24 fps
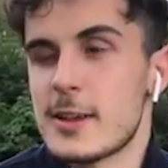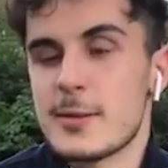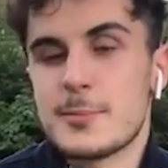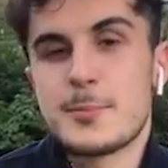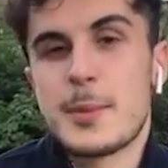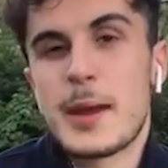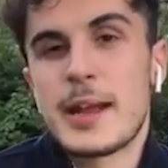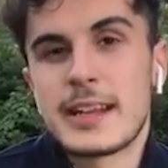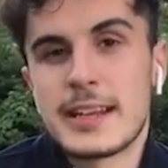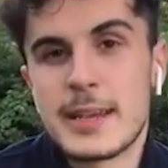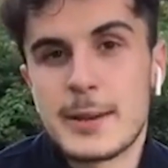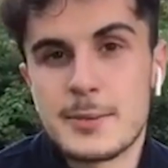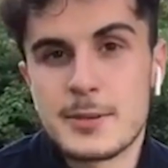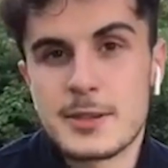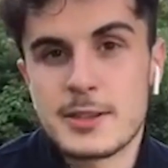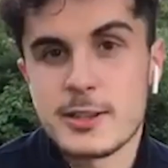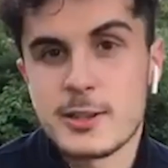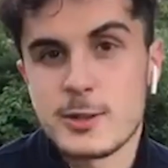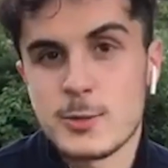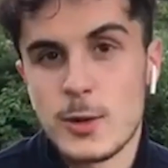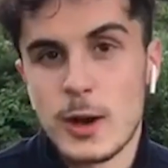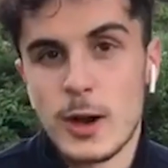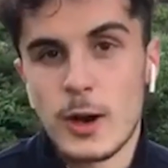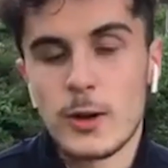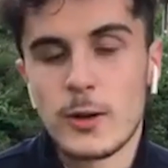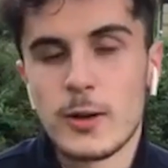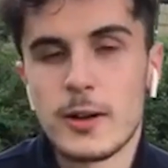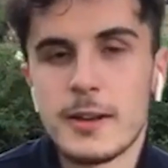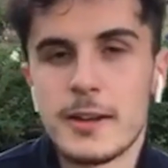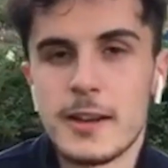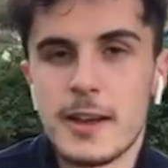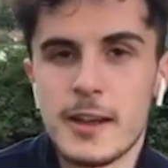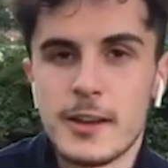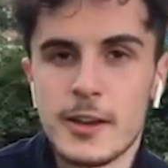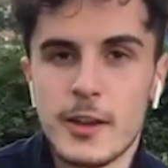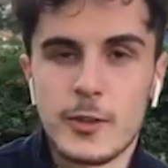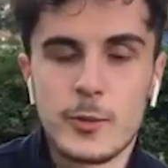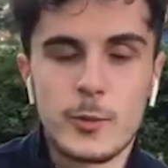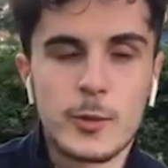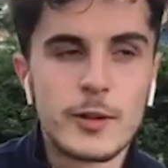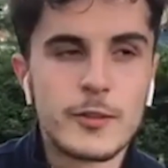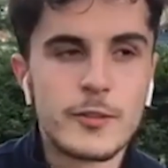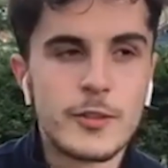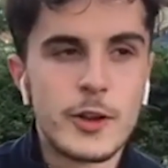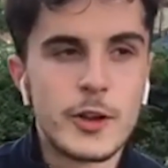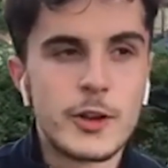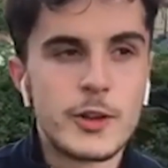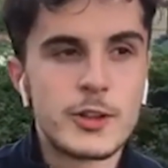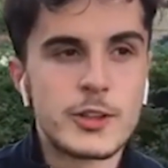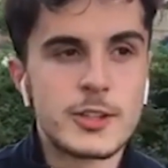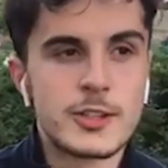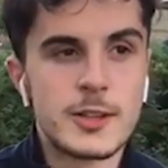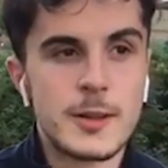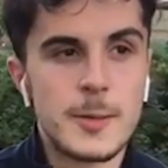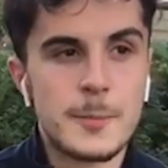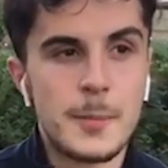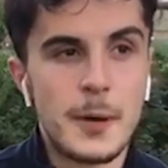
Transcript: Ben Gibson as well, another one of those.